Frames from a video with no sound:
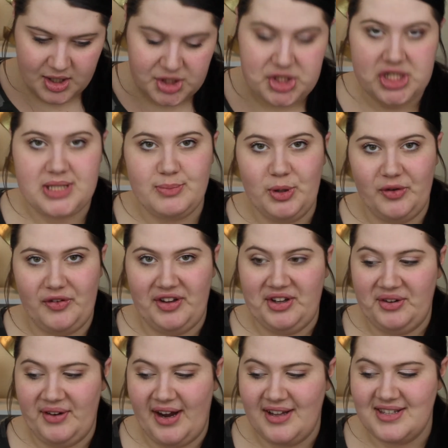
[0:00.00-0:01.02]
just moving
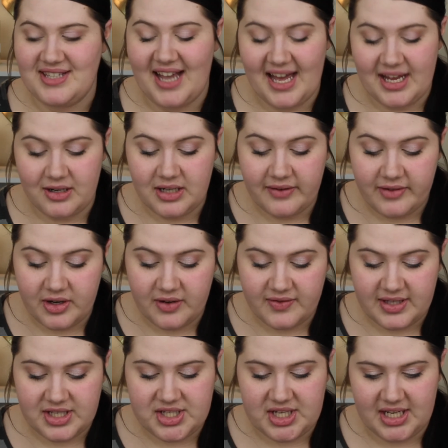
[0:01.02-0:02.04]
around. So I don't even know
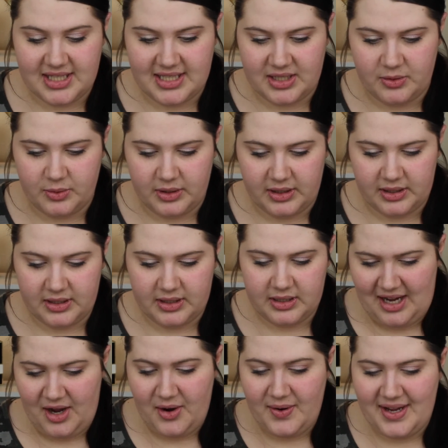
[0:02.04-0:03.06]
if this shade's gonna work.
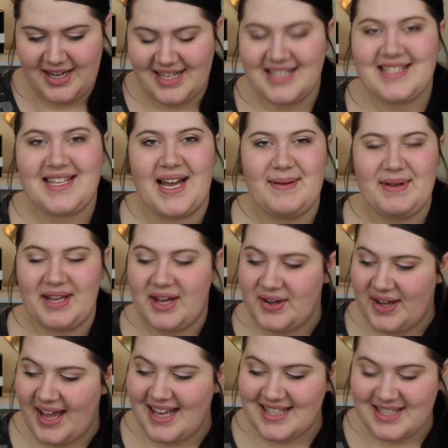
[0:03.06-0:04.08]
Oh, it is coming.
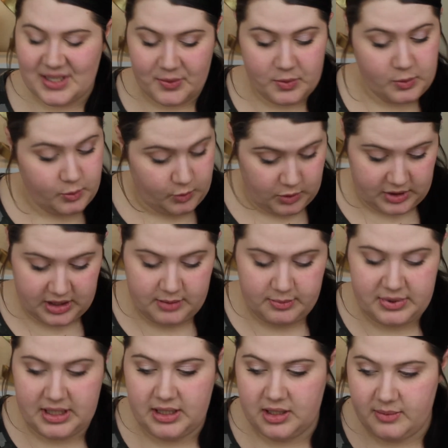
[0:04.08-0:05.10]
Okay, so we're gonna
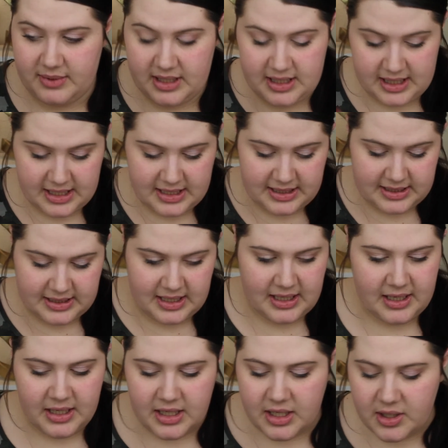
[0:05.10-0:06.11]
put a little bit of this.
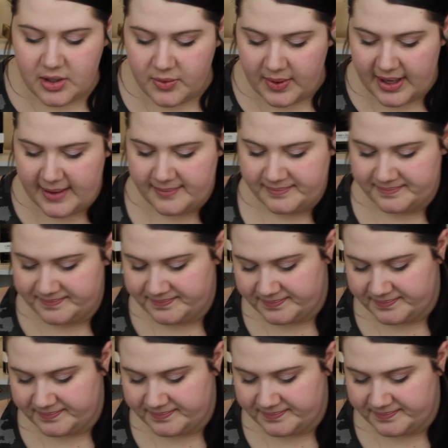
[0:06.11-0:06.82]
You know what?